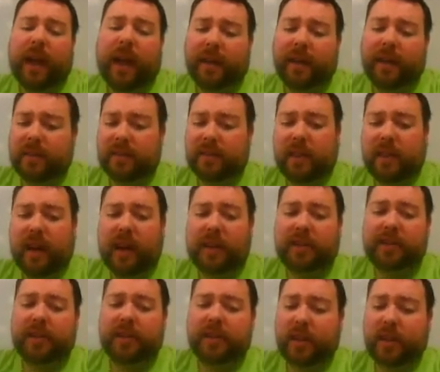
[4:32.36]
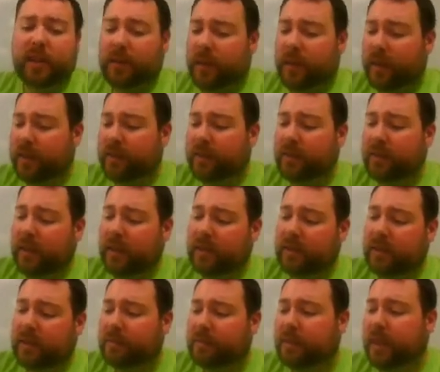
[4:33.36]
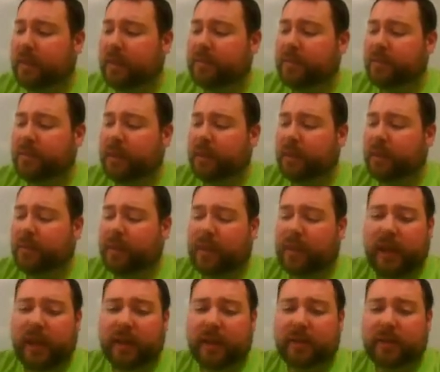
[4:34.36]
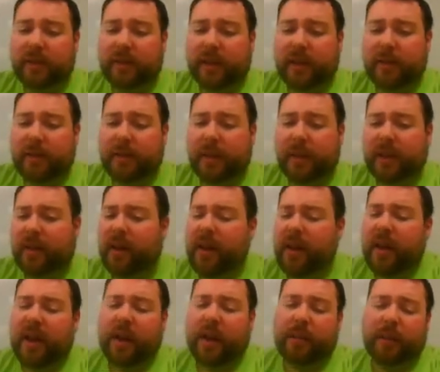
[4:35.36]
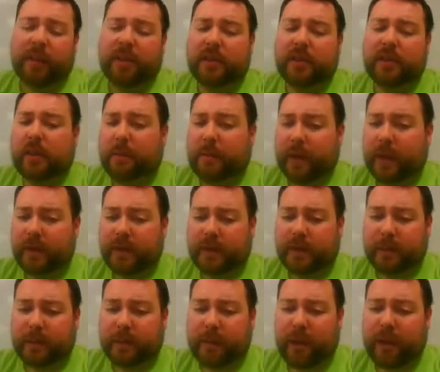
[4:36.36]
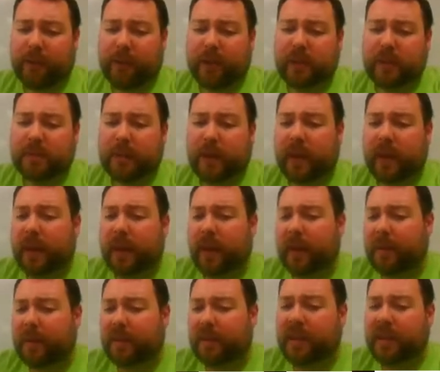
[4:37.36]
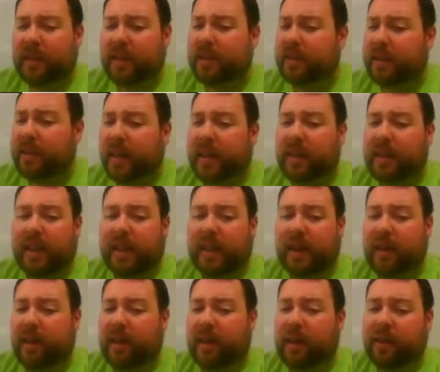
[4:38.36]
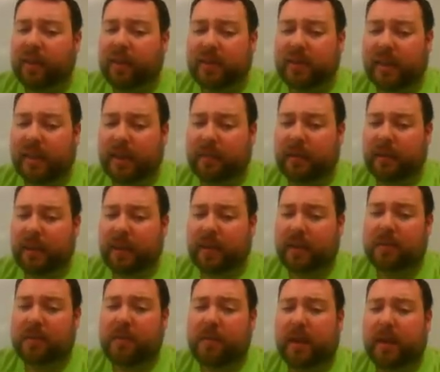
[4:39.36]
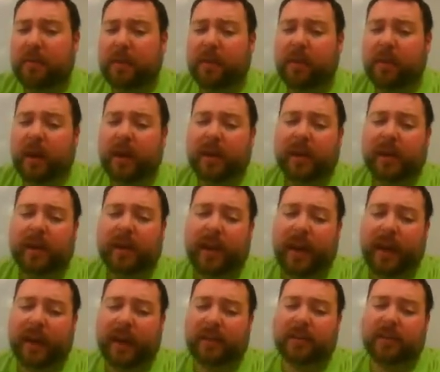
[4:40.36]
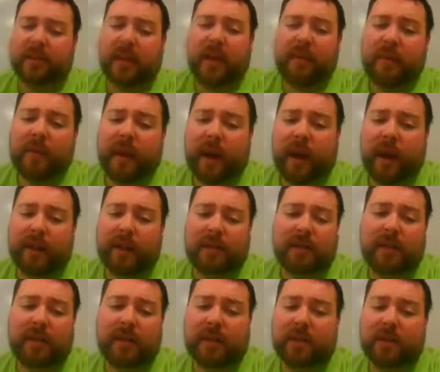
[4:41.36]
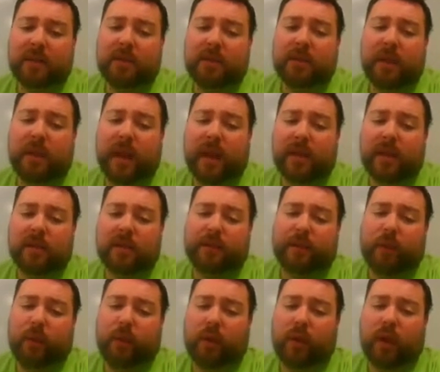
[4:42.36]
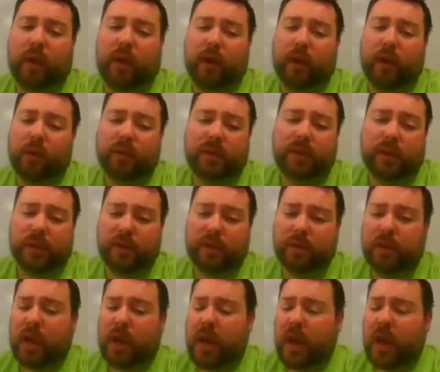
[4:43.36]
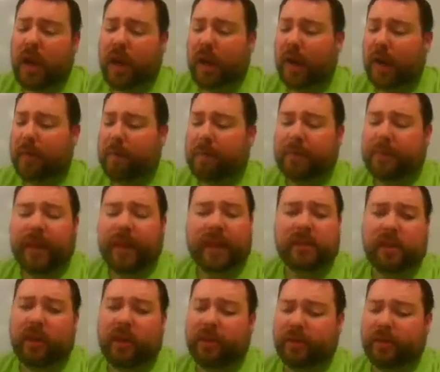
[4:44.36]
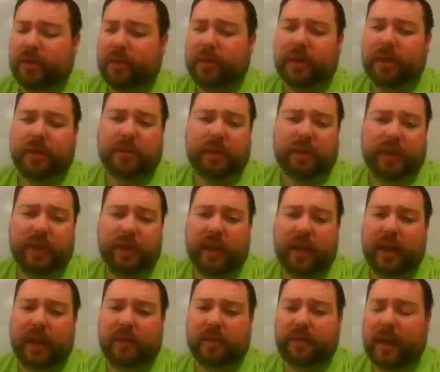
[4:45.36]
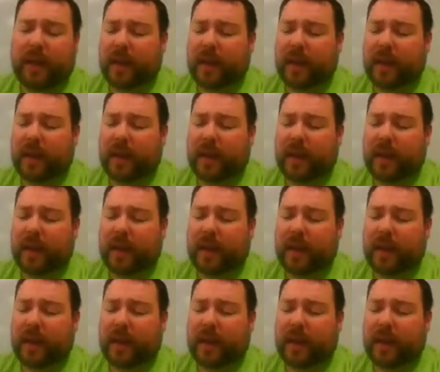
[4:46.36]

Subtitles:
Acids are hydrogen donators. Sometimes it's written with a hydrogen up here. It really just depends on your preference, but at the end of the day, they're all the same thing. You may be writing it as C2H4O2. That's also equally as